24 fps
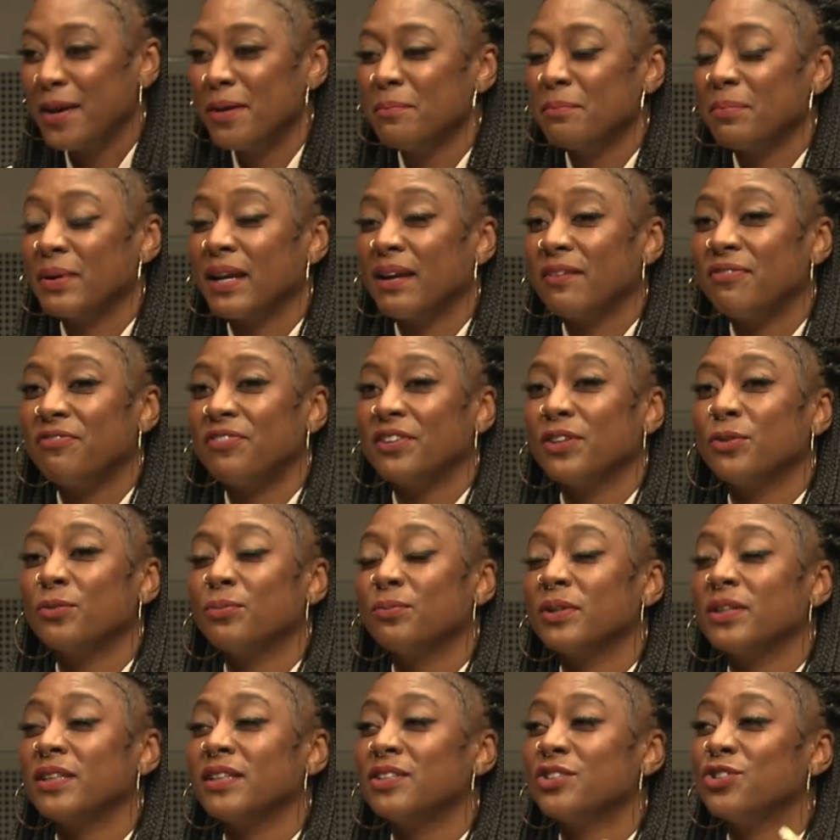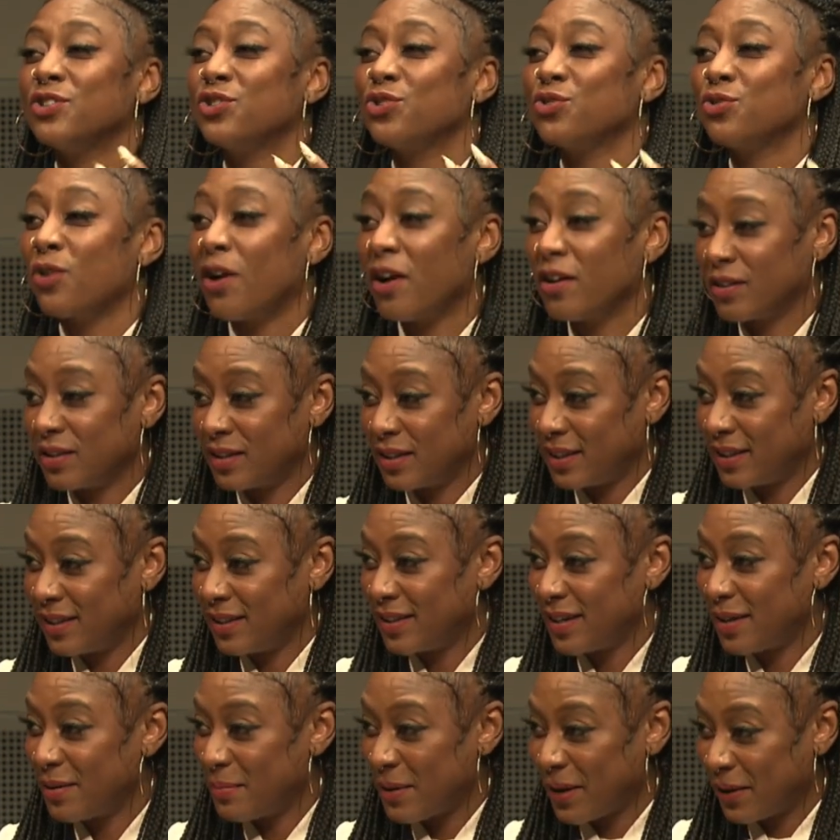But I feel really strongly
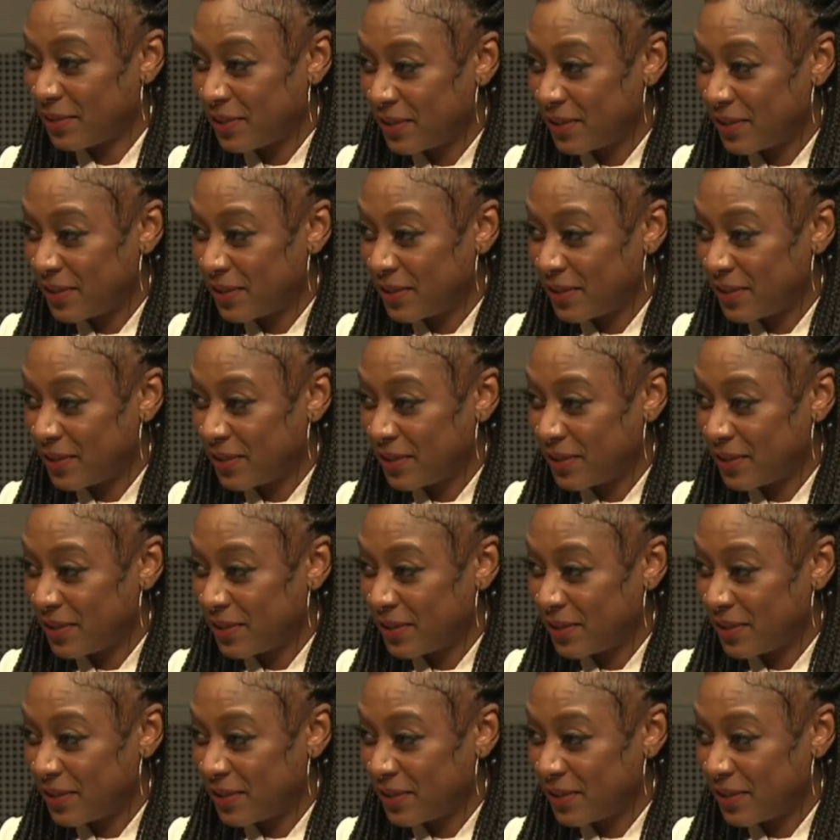about